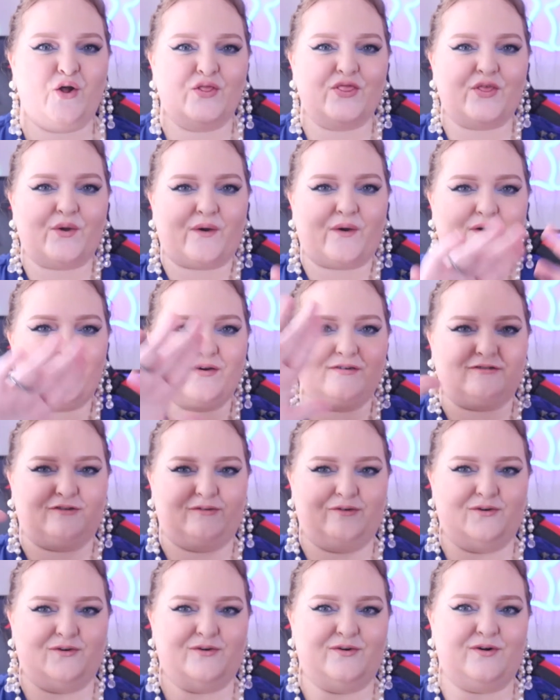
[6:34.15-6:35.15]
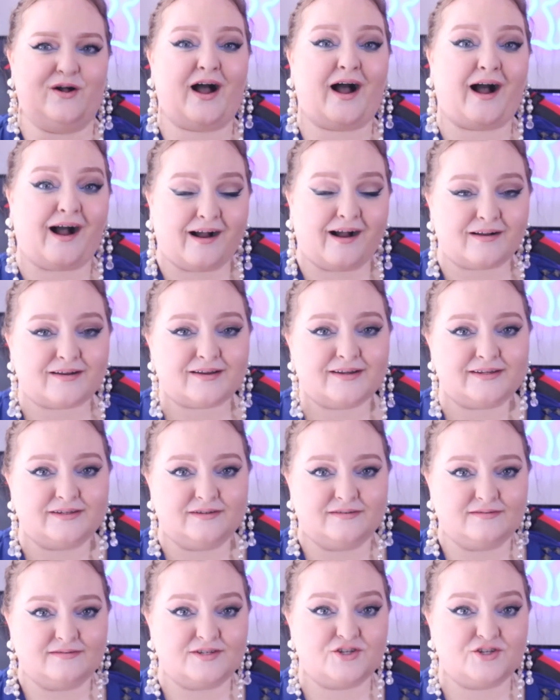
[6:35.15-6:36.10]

the overall arc and